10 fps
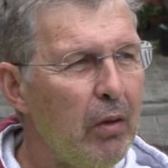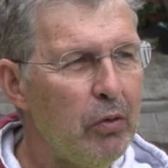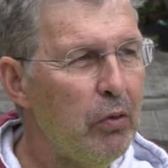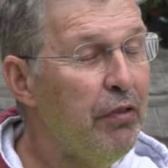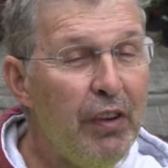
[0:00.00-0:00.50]

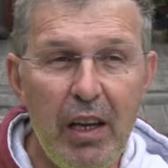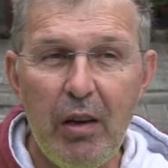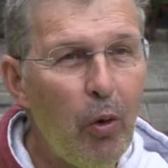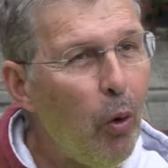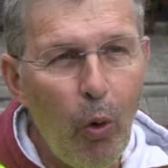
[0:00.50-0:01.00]
to fill
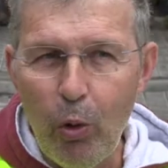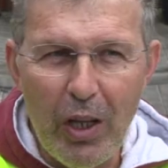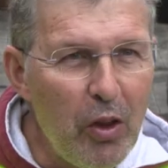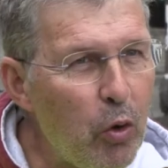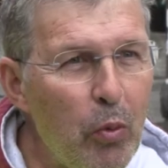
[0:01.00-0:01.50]
all
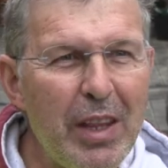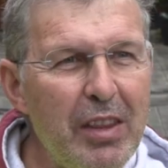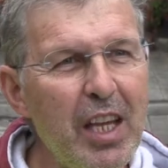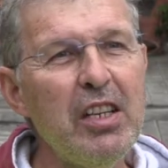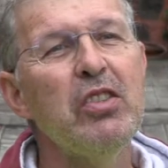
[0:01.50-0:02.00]
the
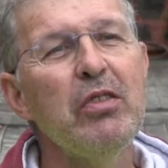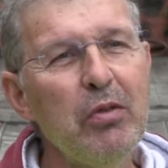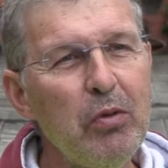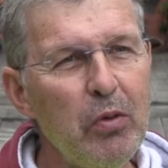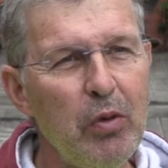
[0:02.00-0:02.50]
documentation
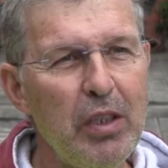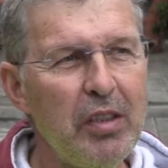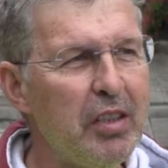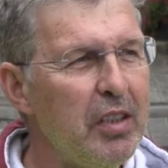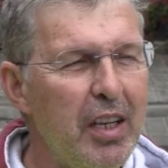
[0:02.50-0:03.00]

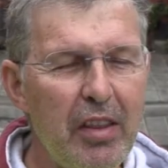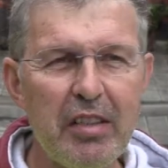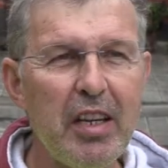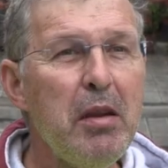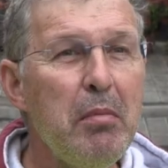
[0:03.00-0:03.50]
is
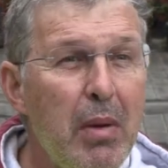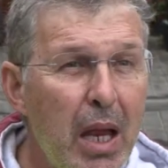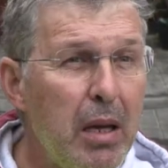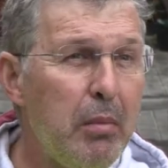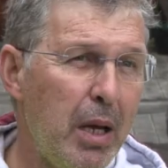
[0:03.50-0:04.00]
necessary
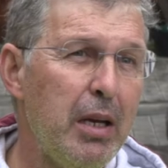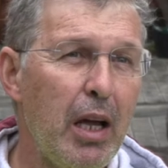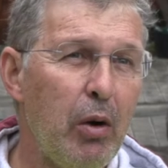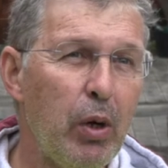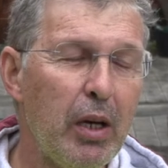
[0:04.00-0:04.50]
many, many
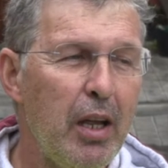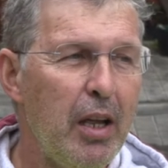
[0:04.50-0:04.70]
hours.